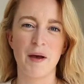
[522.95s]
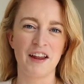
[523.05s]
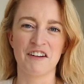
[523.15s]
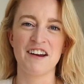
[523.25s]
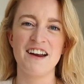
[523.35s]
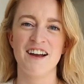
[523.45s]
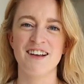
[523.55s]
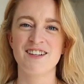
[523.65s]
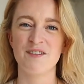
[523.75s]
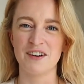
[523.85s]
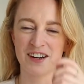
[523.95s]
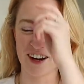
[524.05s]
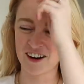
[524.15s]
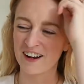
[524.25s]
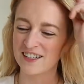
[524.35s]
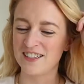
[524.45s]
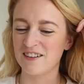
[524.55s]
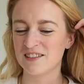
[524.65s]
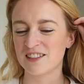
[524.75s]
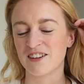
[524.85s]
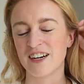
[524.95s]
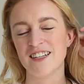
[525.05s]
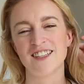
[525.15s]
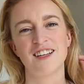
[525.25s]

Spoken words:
ballerinas walking across Stephen's Green.